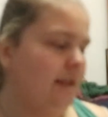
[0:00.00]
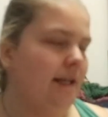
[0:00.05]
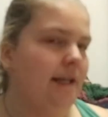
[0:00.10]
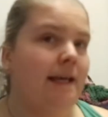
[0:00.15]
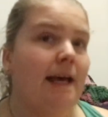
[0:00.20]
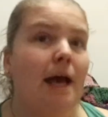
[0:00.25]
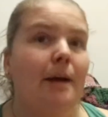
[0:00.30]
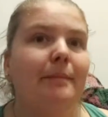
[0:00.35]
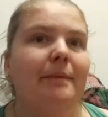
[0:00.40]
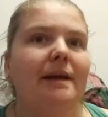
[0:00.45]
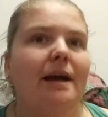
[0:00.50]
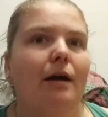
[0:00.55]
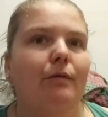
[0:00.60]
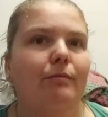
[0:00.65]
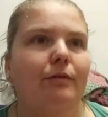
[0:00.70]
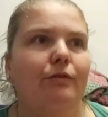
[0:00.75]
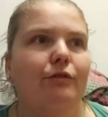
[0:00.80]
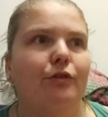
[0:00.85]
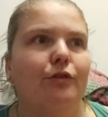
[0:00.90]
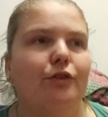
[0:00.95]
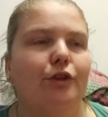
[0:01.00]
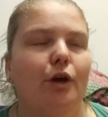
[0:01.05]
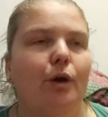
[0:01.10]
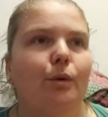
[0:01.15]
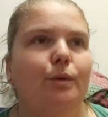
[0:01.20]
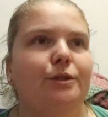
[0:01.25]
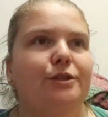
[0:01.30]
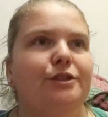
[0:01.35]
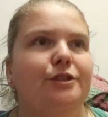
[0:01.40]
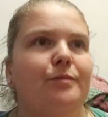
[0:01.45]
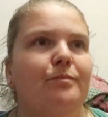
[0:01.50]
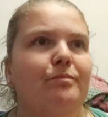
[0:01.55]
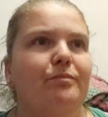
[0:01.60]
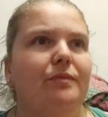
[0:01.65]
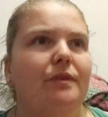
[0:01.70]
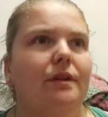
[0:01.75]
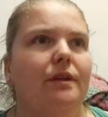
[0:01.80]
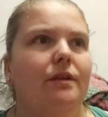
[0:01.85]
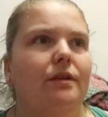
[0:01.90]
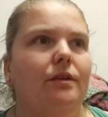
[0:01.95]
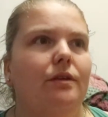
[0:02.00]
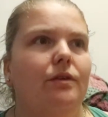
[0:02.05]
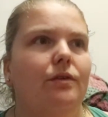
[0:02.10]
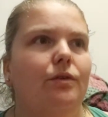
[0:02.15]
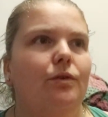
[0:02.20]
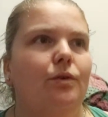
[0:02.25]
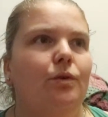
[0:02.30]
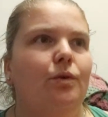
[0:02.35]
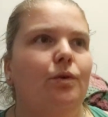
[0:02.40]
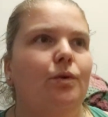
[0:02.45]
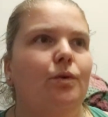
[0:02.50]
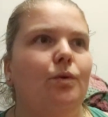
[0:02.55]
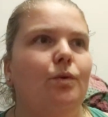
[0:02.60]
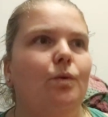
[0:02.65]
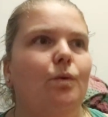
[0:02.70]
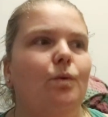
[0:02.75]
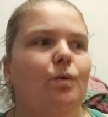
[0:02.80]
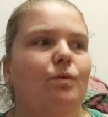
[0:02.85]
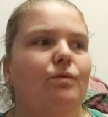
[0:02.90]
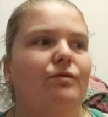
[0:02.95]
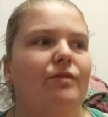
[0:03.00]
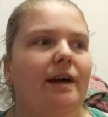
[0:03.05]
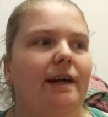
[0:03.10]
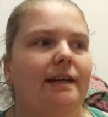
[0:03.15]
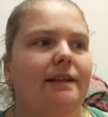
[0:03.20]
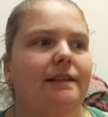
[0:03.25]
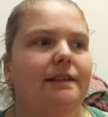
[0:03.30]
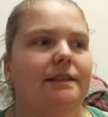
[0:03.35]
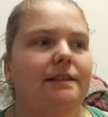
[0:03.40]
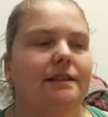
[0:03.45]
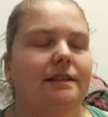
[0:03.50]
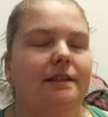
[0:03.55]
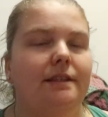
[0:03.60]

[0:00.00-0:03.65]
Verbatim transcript: it can be helpful for those who find